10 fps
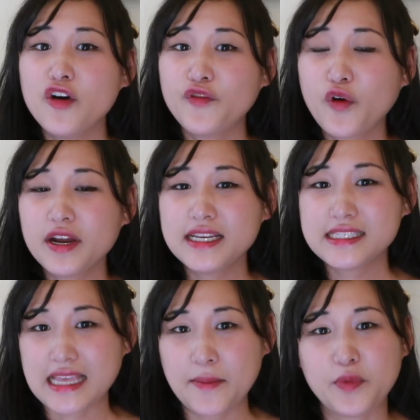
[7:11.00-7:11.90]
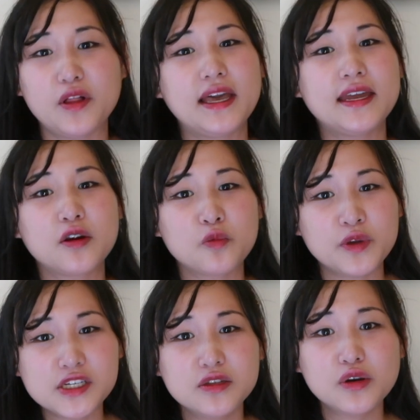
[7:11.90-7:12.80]
For example, in
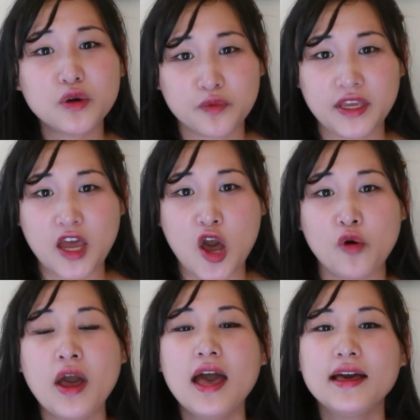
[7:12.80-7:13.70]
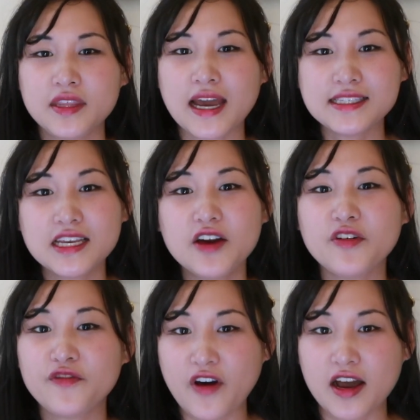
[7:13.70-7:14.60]
original Korea, the idea of
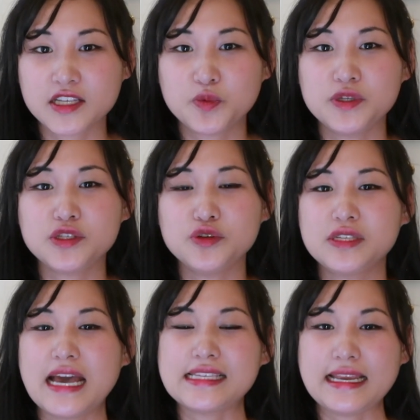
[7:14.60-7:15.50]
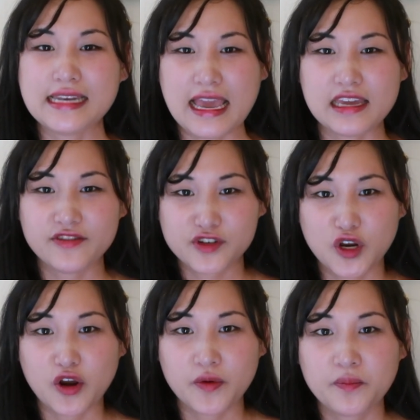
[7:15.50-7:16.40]
a fox was used as a negative
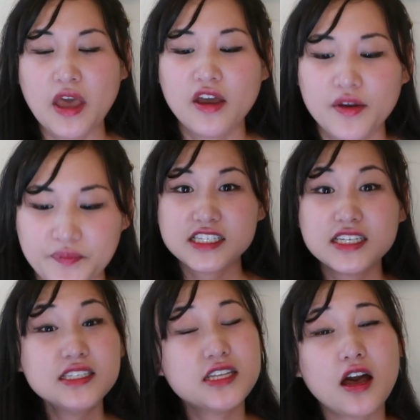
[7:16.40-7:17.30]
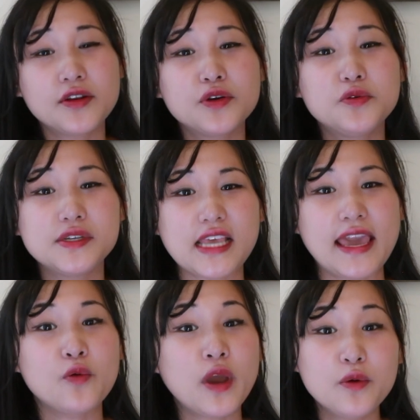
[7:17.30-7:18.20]
term. Shindan, who was
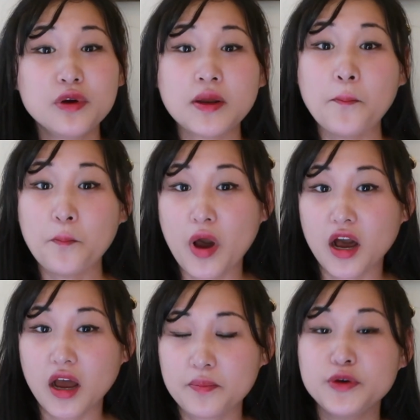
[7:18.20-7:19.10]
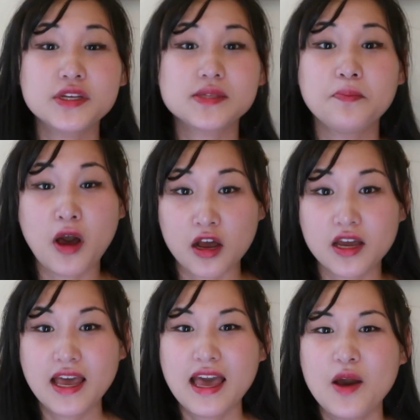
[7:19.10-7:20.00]
a wayward monk, Buddhist
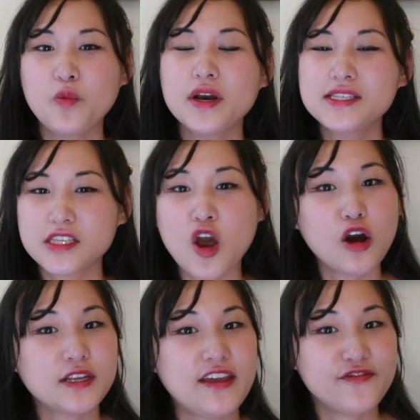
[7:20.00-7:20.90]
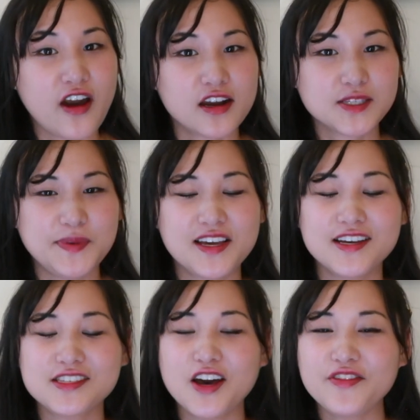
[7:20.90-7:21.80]
monk, was called a fox
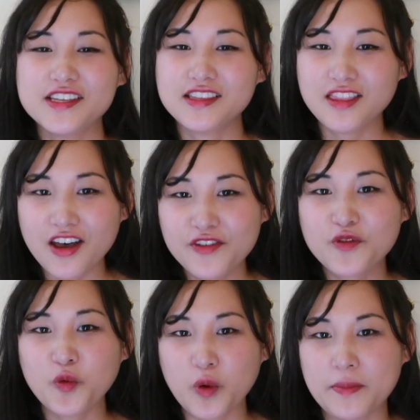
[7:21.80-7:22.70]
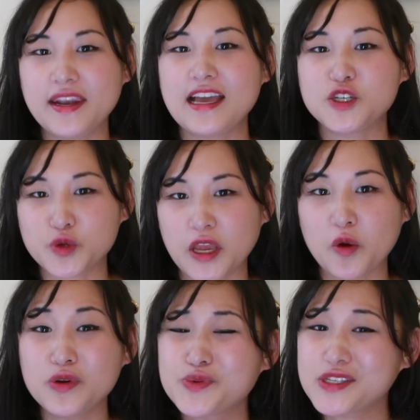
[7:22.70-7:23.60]
because of his love for women and
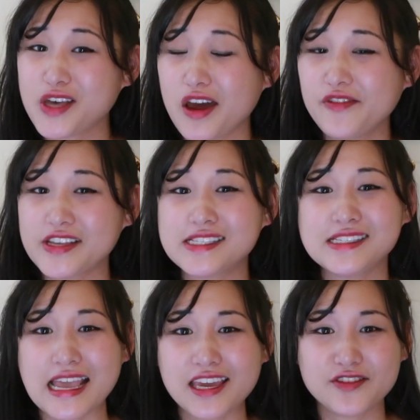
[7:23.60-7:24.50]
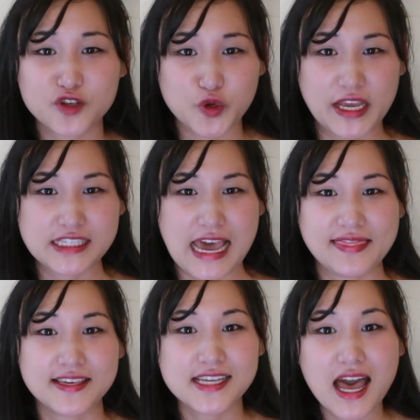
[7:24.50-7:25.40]
drink, which was thought of as negative traits
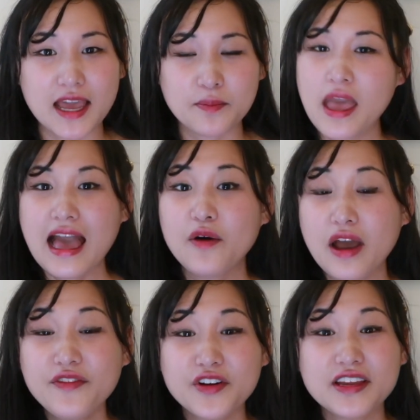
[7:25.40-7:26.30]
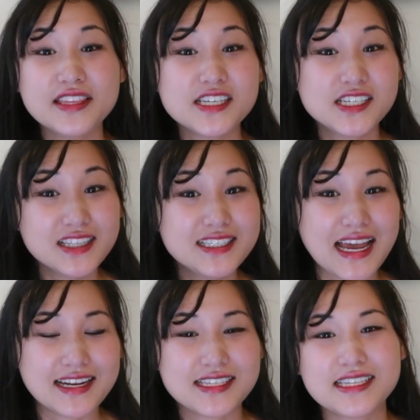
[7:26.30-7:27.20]
at the time. However, in the Shilla
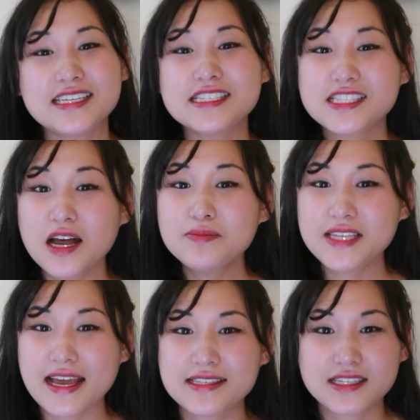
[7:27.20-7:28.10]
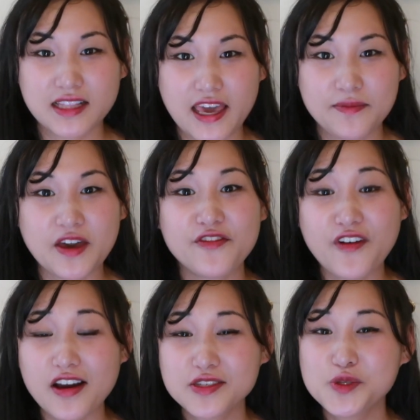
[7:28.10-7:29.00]
dynasty, some texts claim that
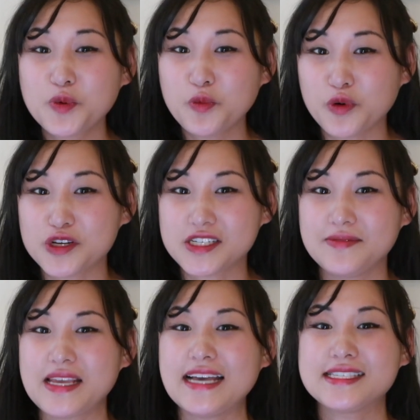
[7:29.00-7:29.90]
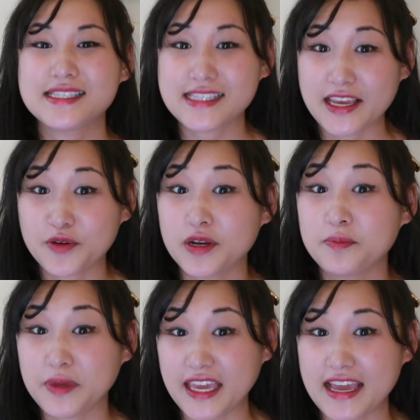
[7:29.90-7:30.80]
foxes were worshipped as
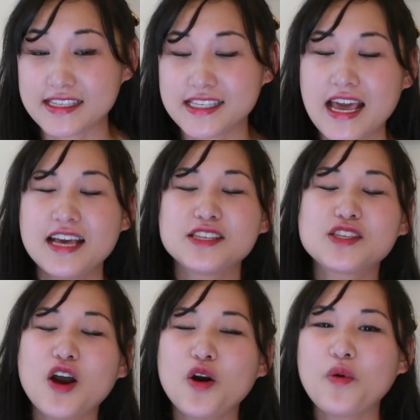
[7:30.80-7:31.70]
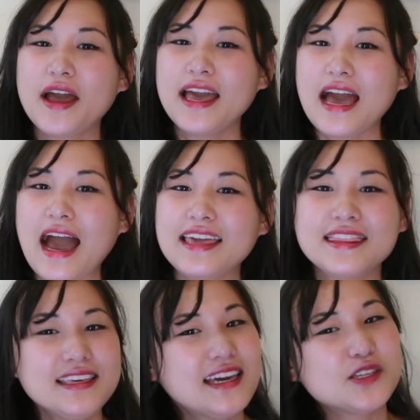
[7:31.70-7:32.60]
sacred beings. So I
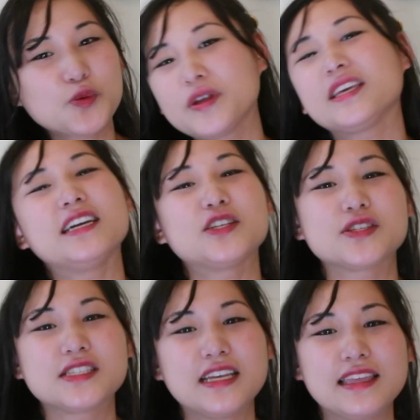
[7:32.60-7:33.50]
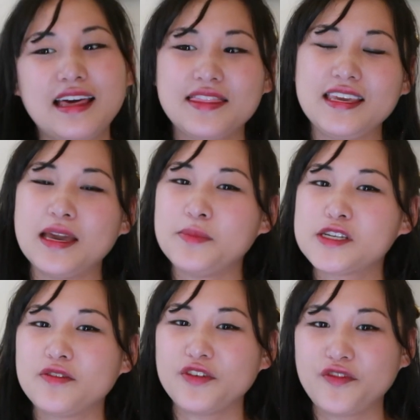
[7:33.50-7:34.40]
think that it's really interesting that the
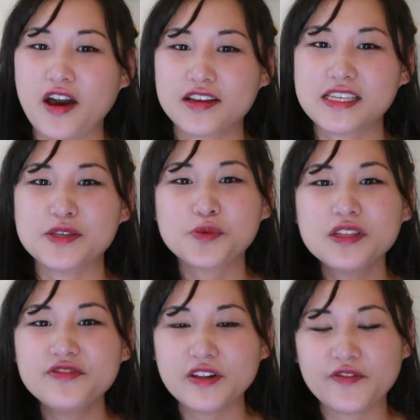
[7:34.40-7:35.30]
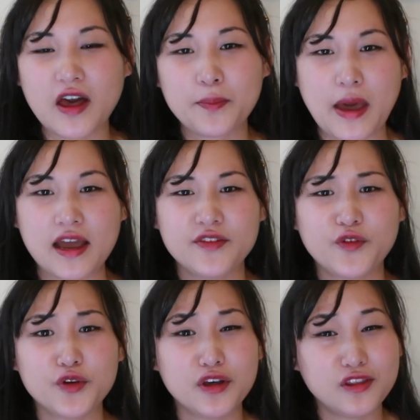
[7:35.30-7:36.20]
image of the fox has really flip-flopped back and
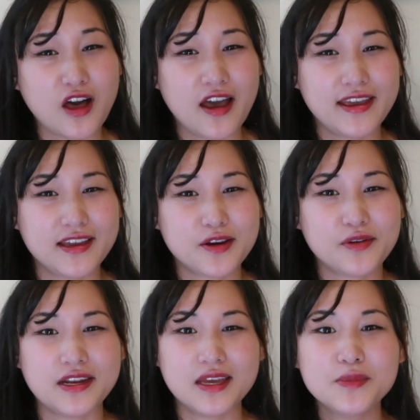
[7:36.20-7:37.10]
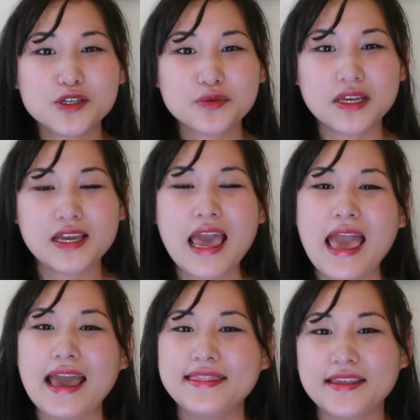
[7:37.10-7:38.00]
forth a lot in Korean imagery,
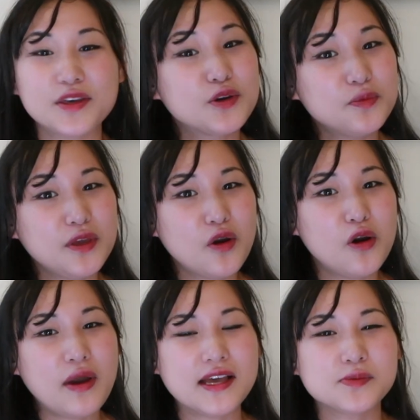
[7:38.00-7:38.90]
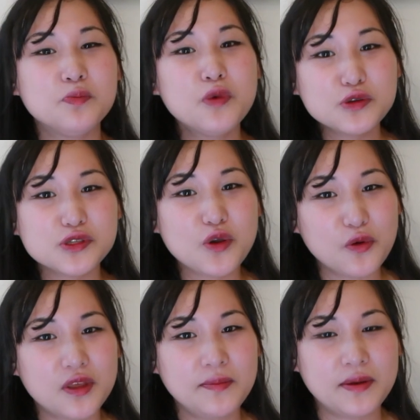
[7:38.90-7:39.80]
and that the Gumiho has mostly
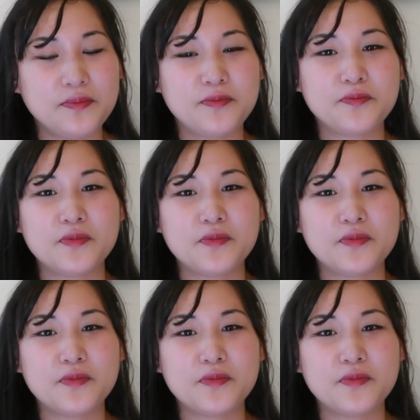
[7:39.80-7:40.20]
only been